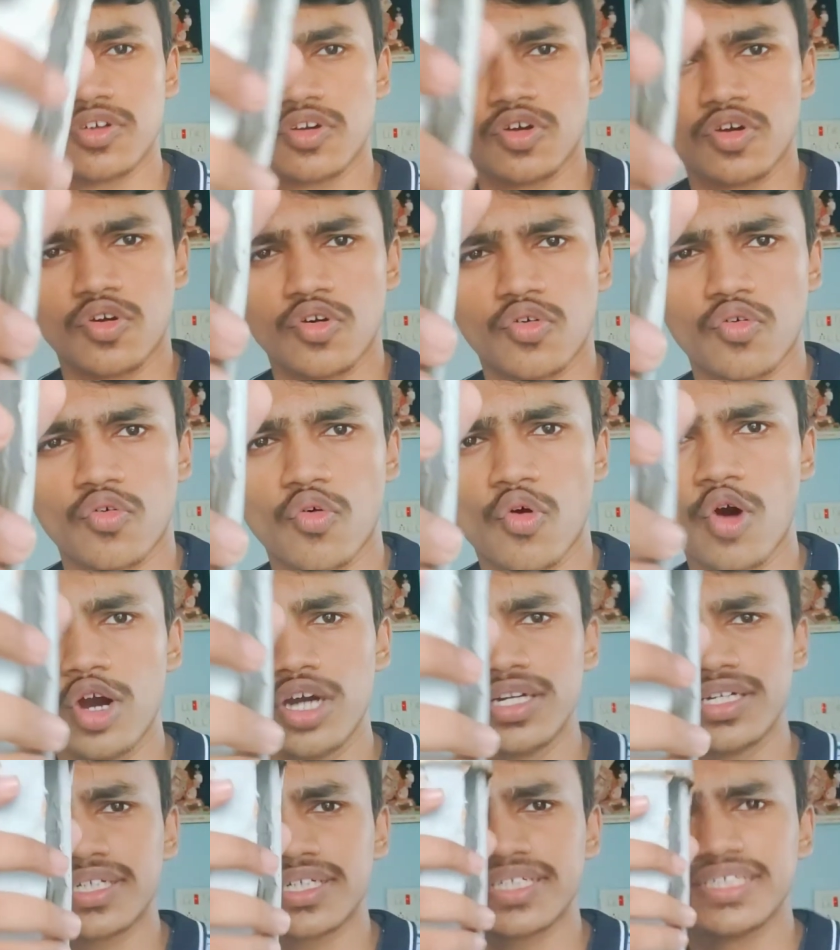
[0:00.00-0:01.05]
What
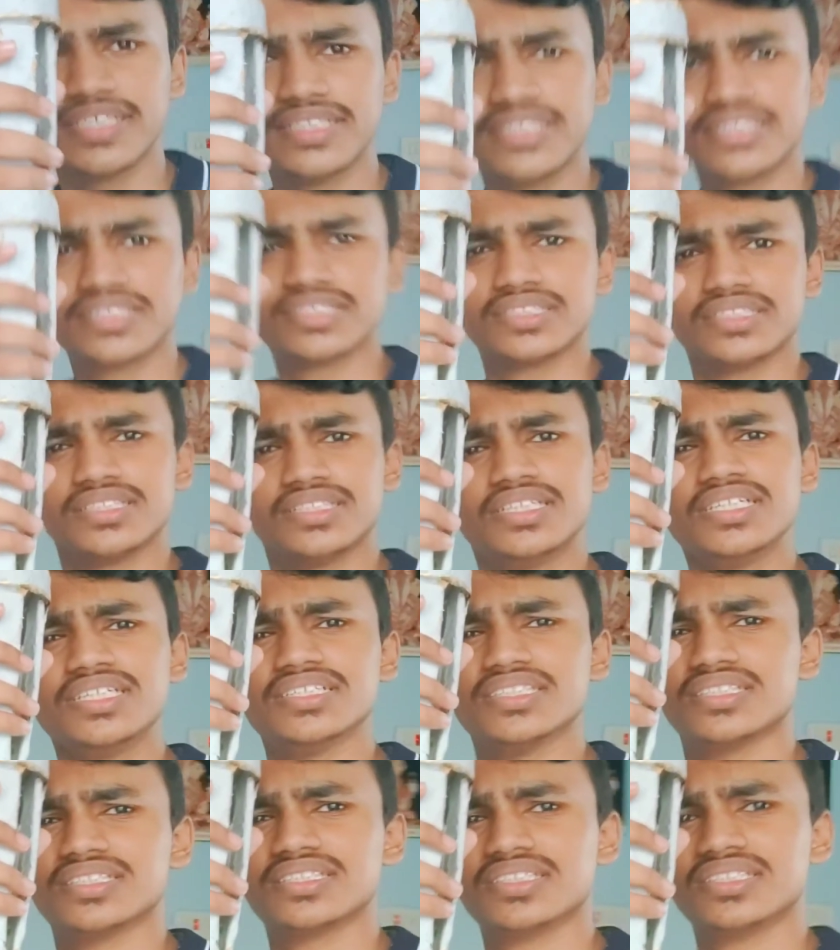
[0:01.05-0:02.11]
is this?
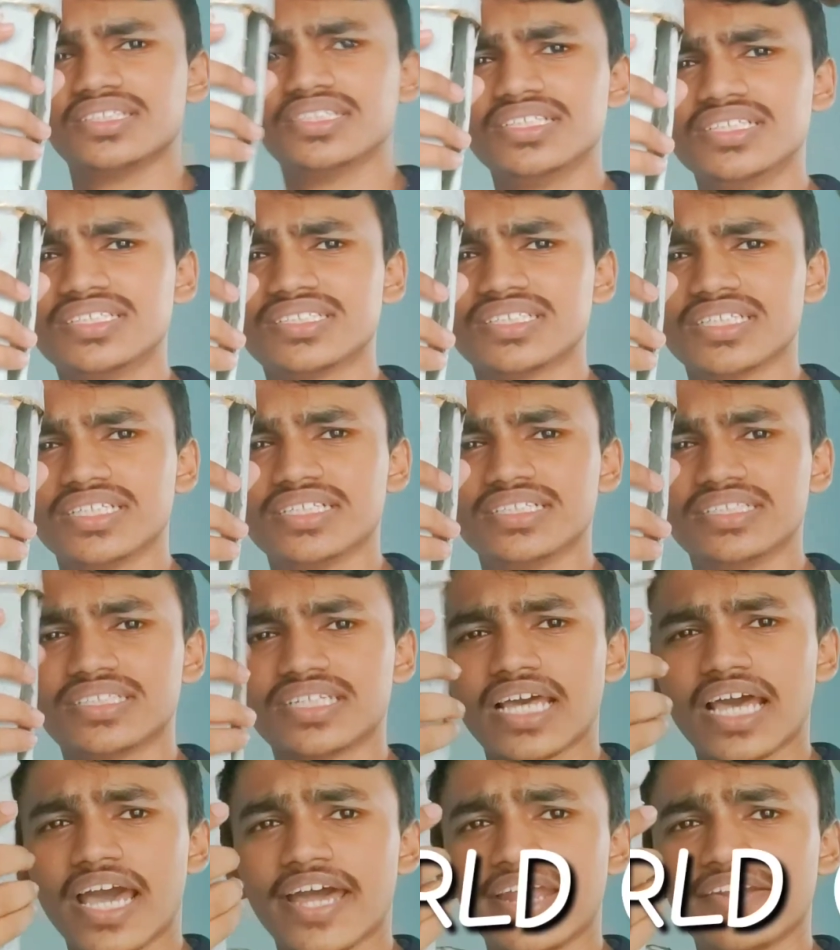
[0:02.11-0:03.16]
This is
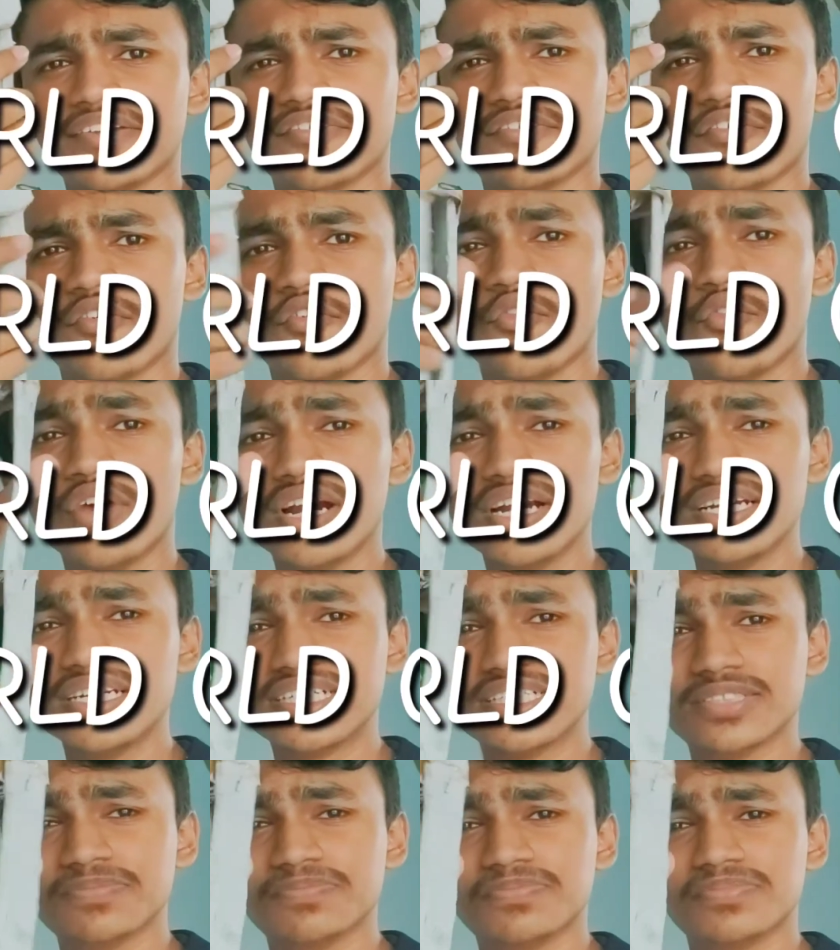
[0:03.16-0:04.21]
an World Cup.
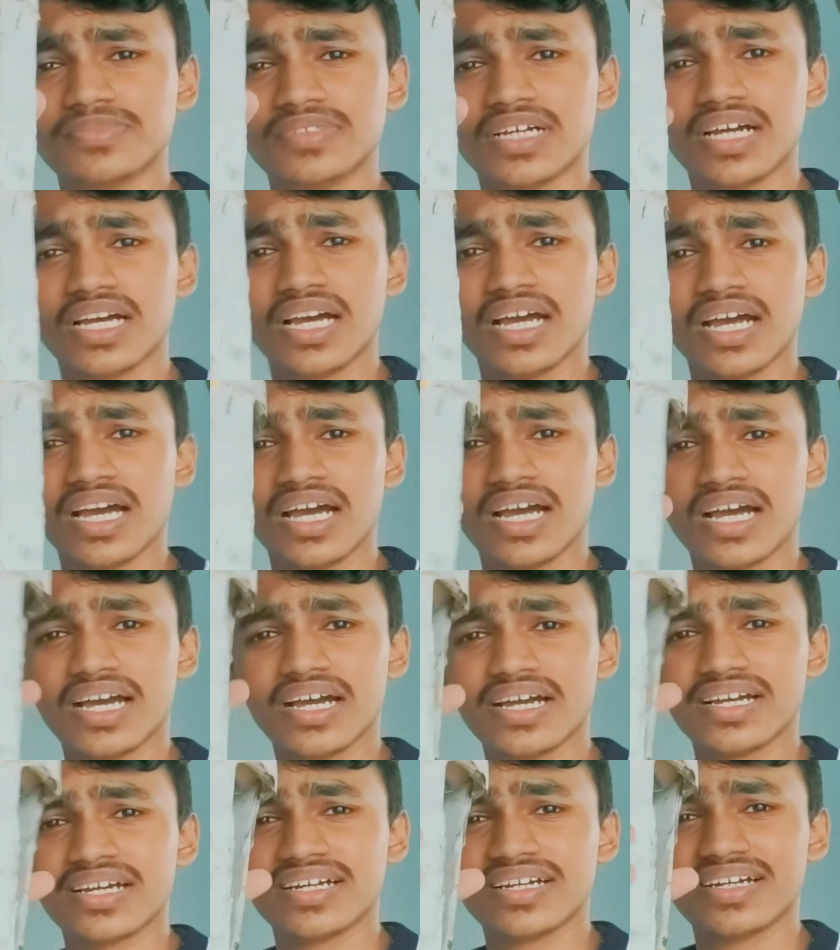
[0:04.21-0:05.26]

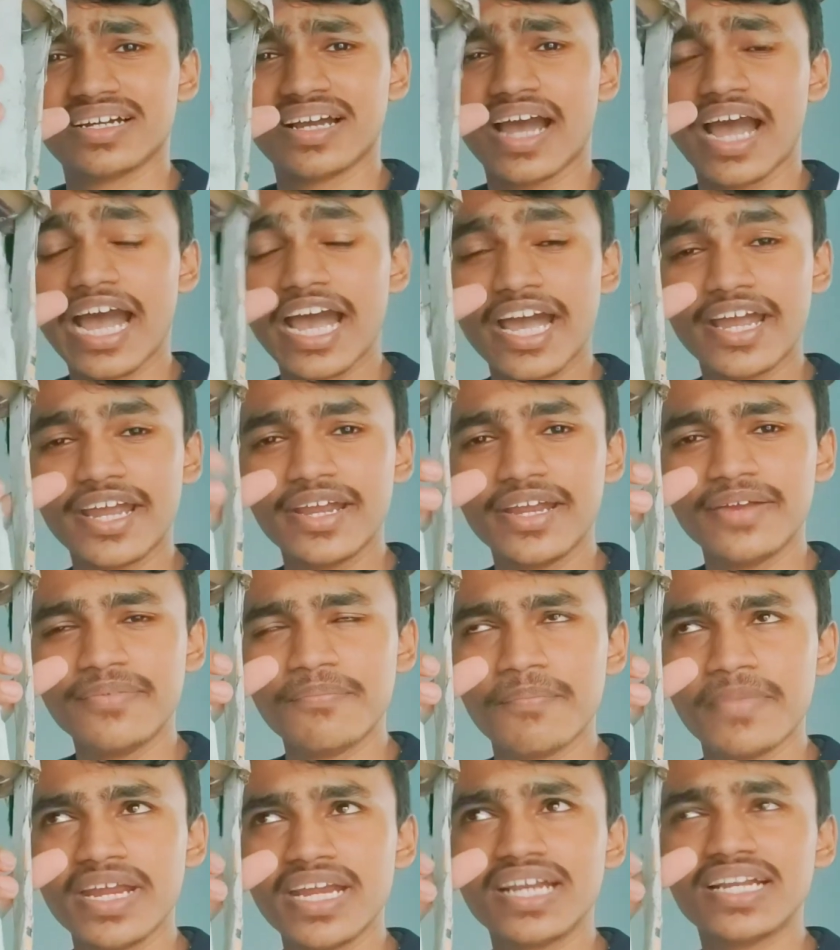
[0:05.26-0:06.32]
I
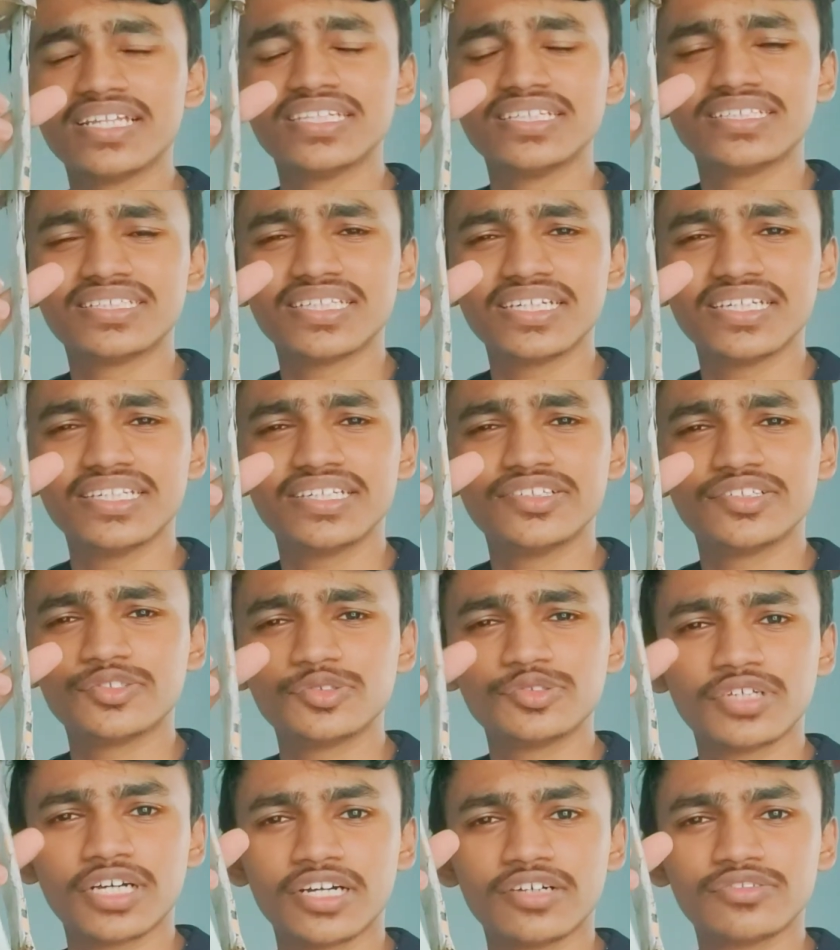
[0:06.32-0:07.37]
made this in
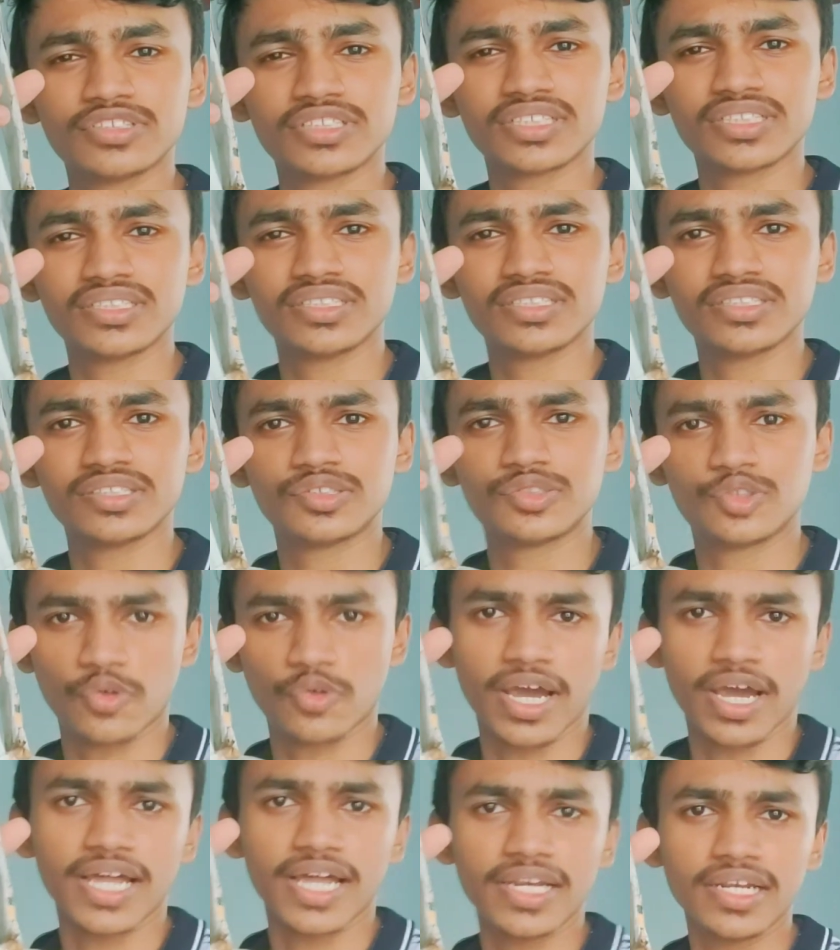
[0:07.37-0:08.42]

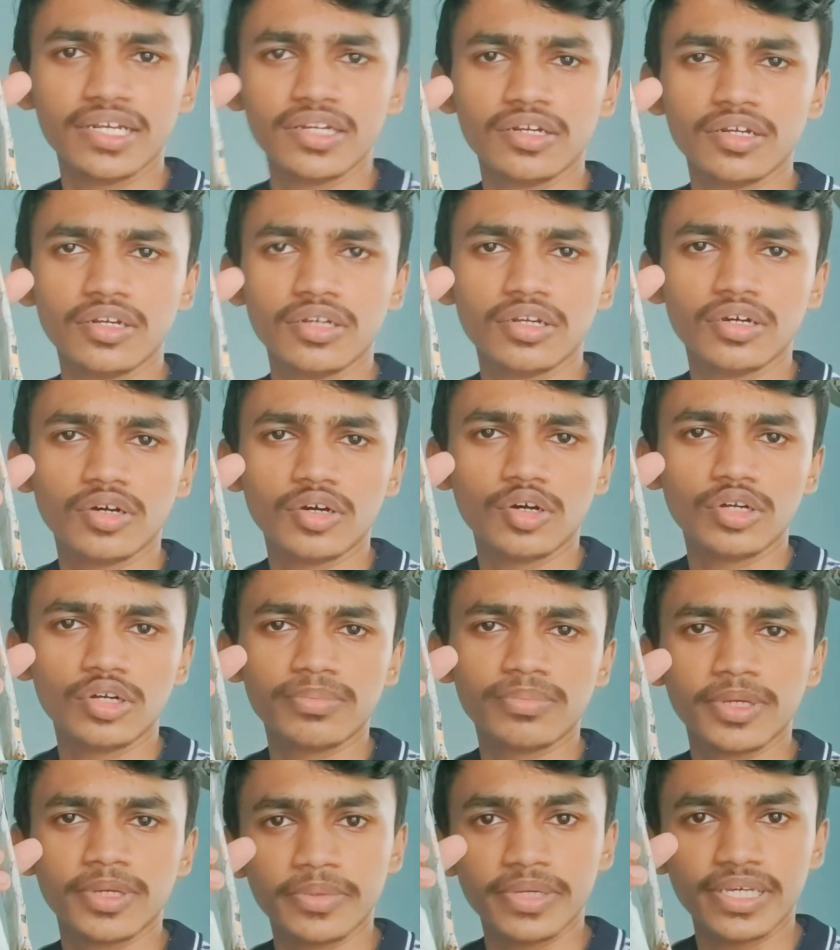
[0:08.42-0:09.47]
2012 or
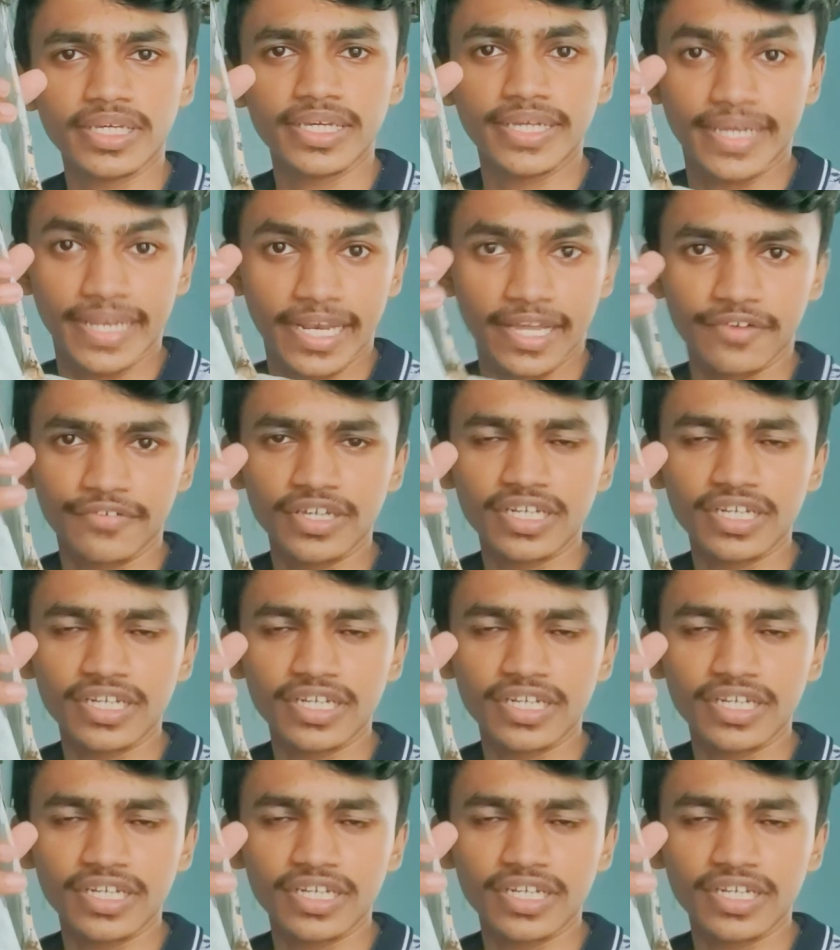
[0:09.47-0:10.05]
maybe 11,